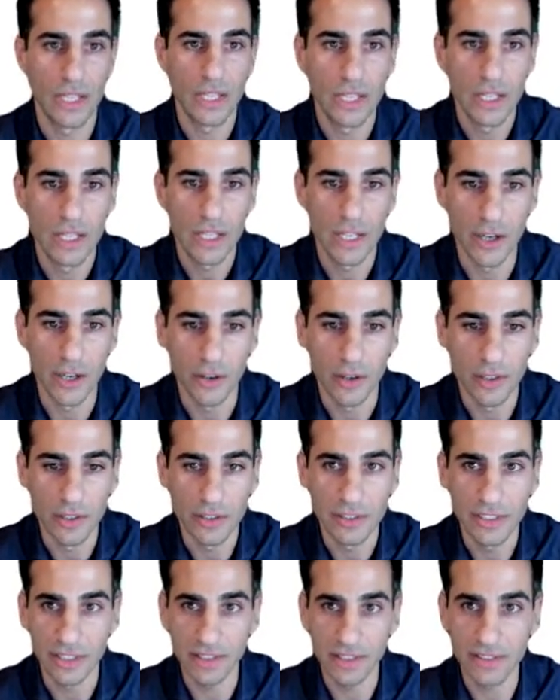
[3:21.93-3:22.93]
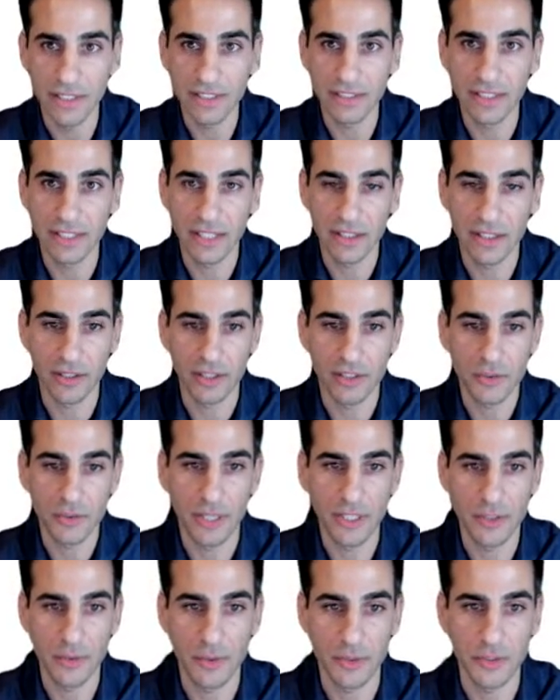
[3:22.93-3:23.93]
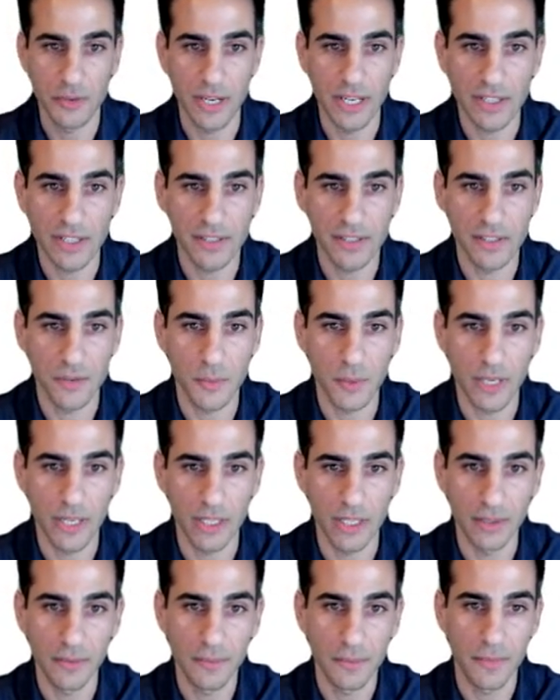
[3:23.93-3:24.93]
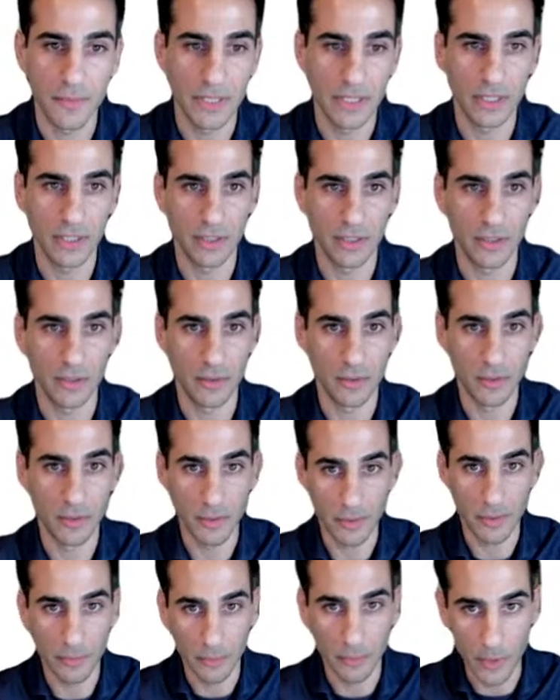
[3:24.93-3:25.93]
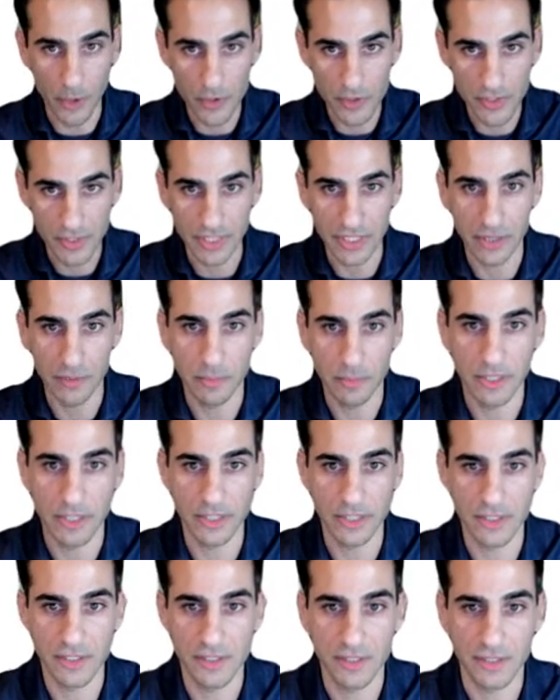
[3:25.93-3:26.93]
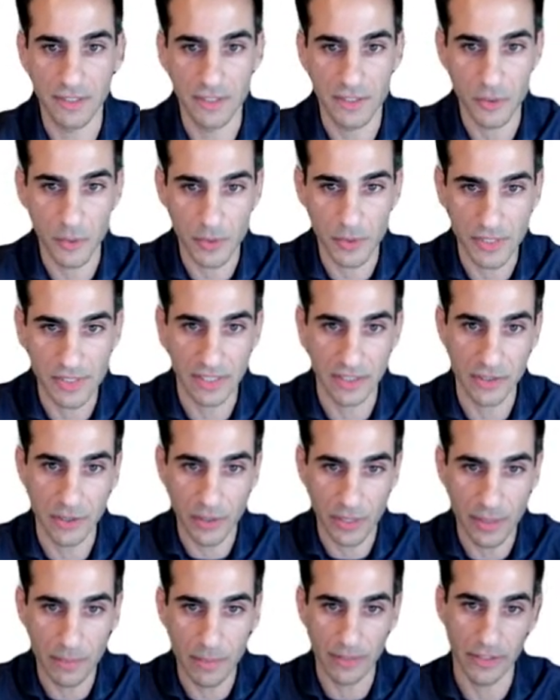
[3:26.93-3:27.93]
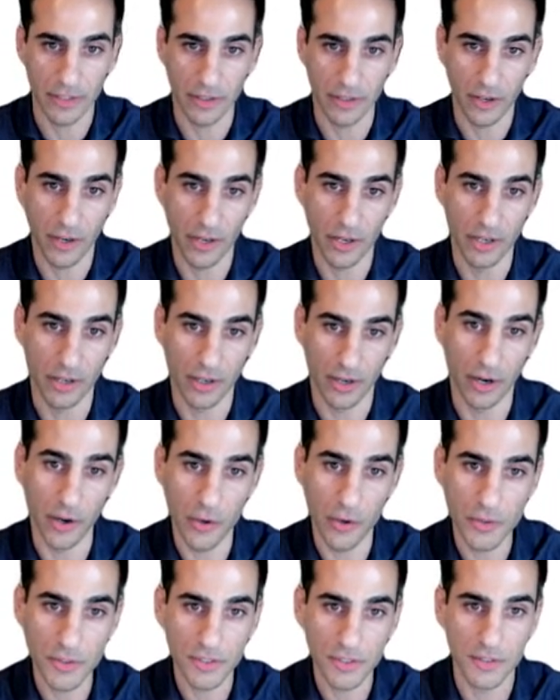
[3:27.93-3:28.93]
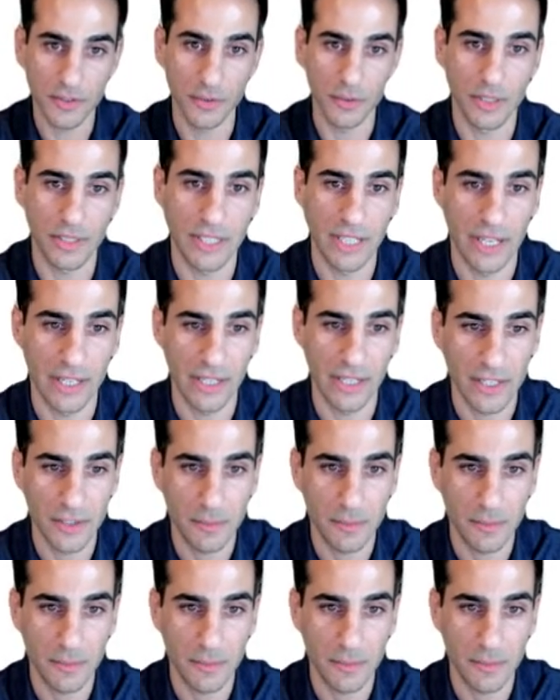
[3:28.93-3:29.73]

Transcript: Now, the other thing that I'll try to address as well, and mostly because the sources I'll talk about are hosts to early ionized